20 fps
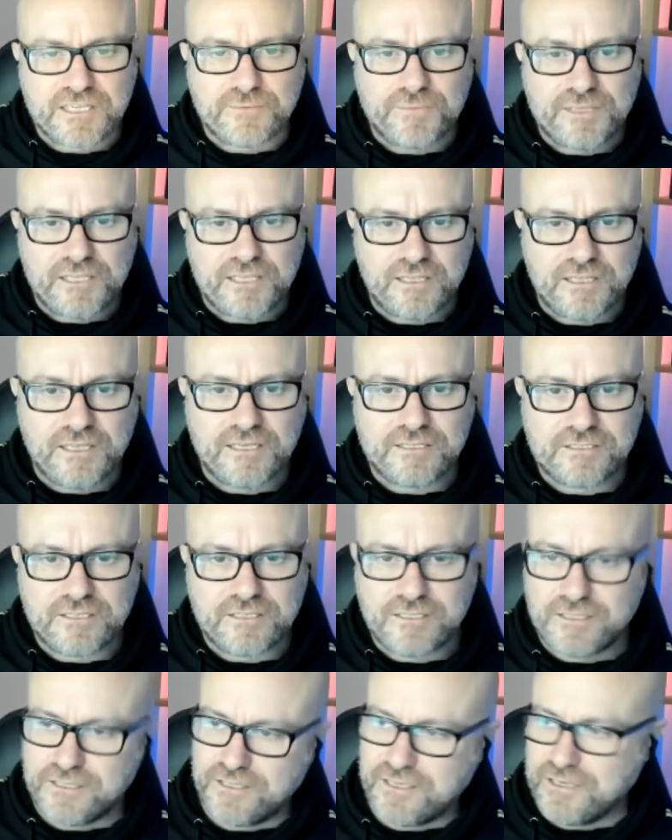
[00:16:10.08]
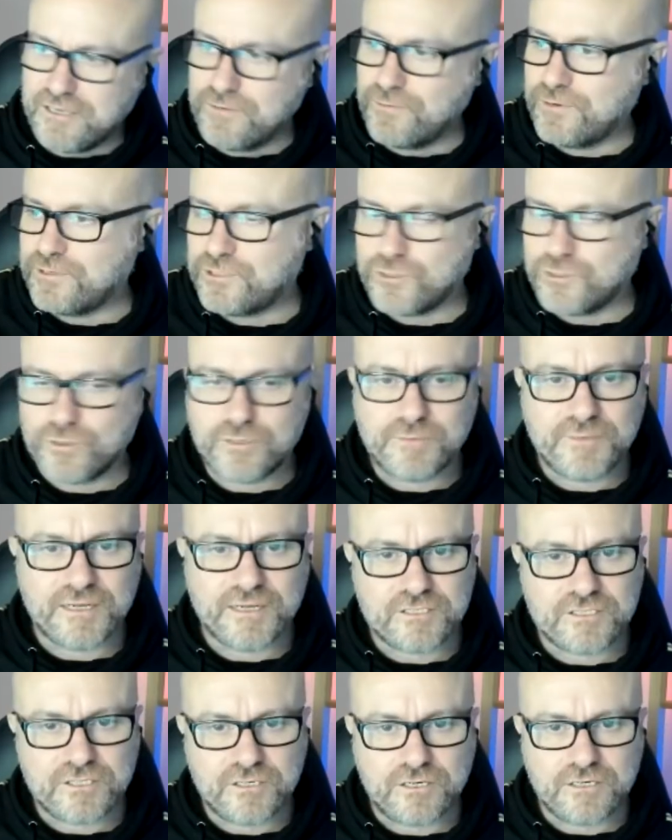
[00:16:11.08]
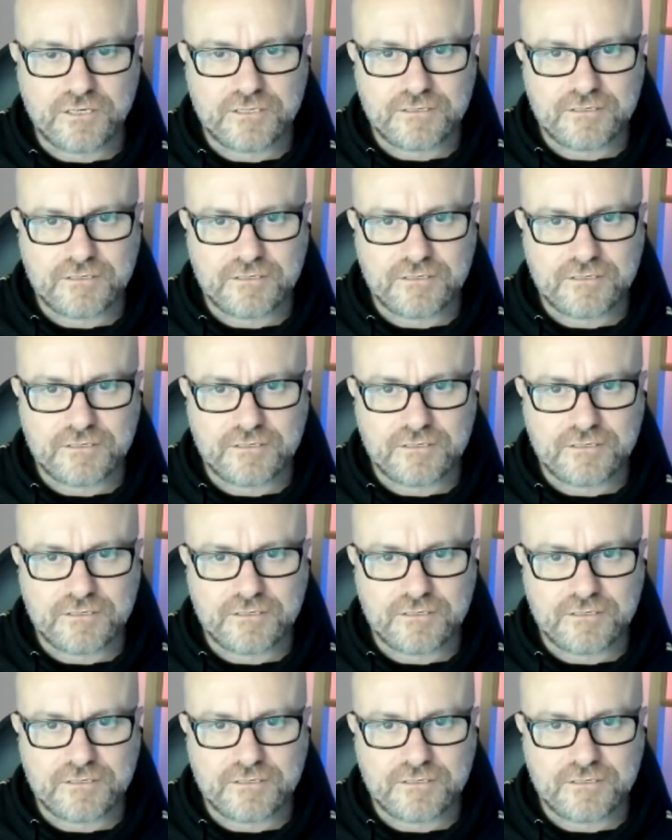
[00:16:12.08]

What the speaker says: me the link to the thing we were talking about tonight.